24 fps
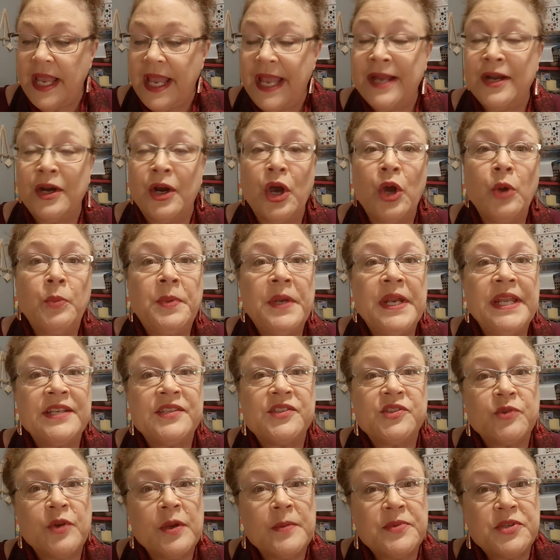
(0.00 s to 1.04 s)
And our opening
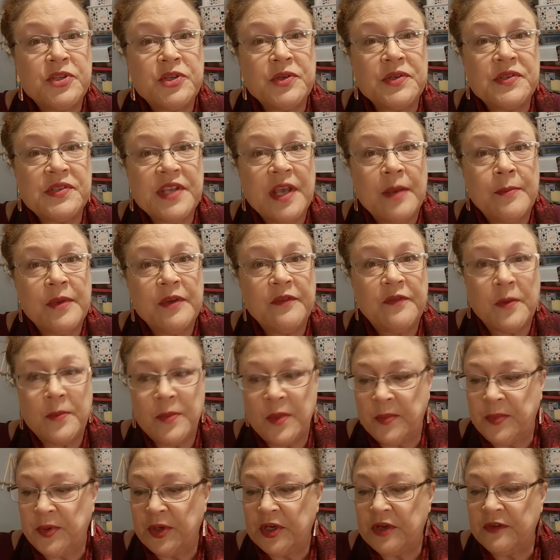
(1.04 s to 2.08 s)
scripture is coming from
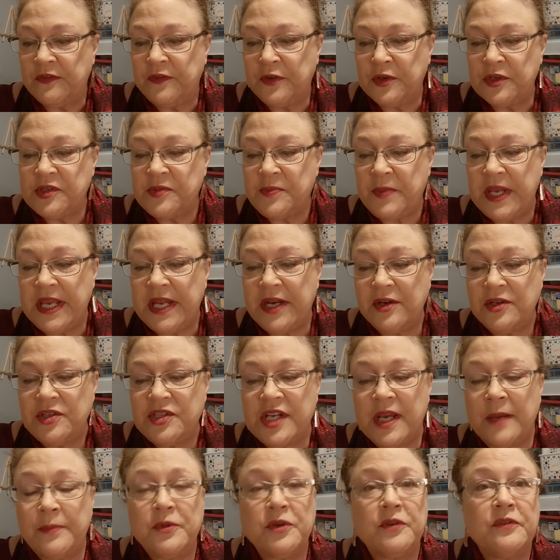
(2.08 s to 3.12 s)
the book of 1 Peter
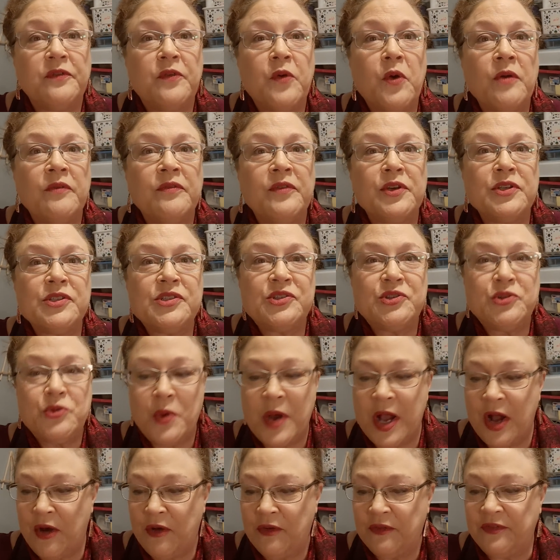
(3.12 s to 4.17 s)
chapter 4 verse
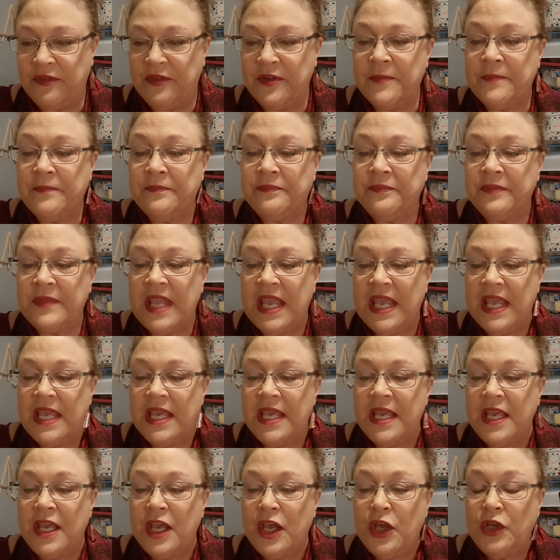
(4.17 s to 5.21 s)
12.
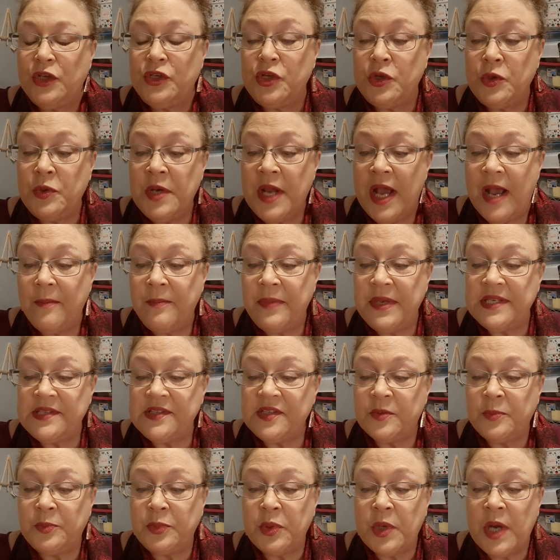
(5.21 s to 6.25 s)
Do not be
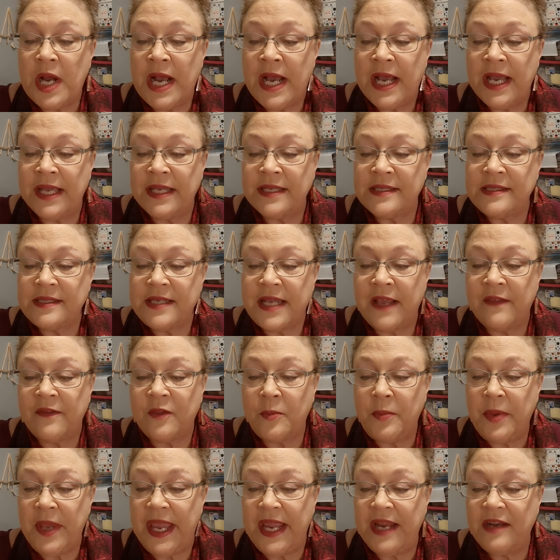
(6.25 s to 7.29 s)
surprised at the
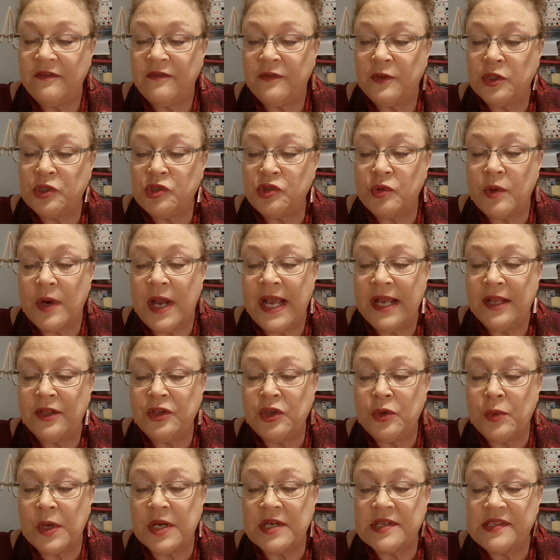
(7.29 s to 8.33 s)
painful trial
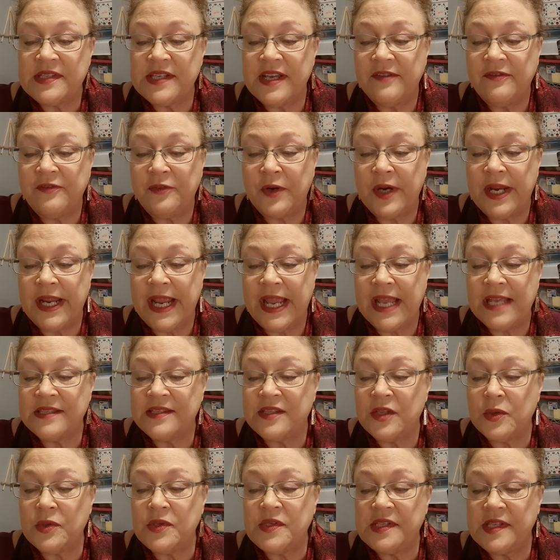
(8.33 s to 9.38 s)
you are suffering as
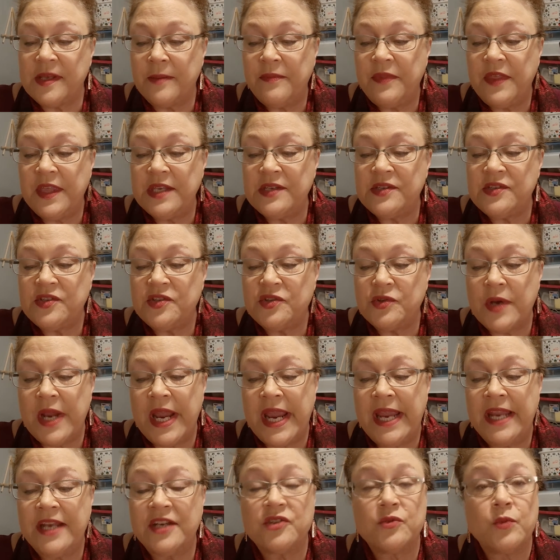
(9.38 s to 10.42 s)
though something
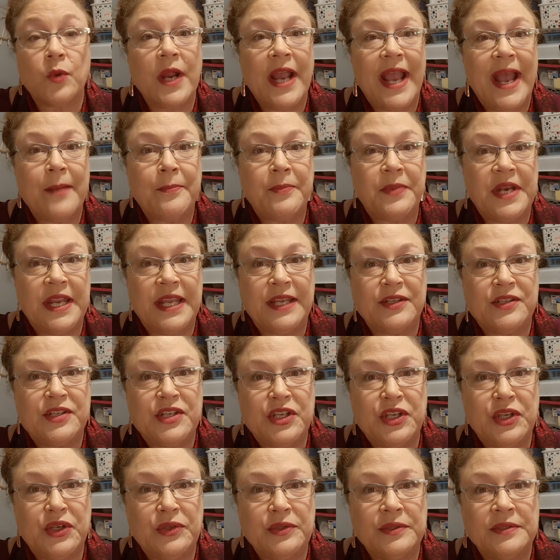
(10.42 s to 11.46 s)
strange were happening to
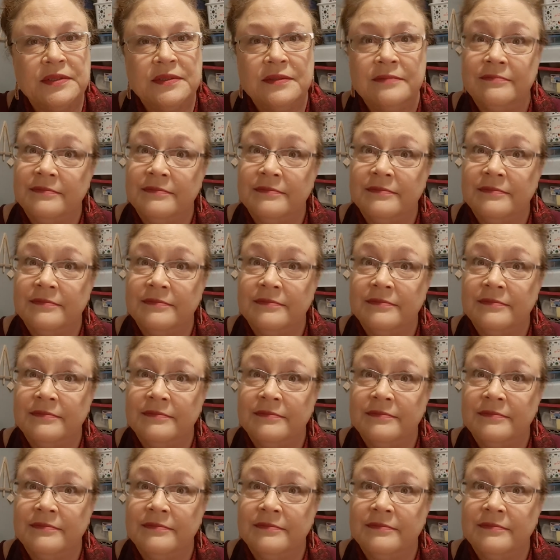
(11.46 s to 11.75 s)
you.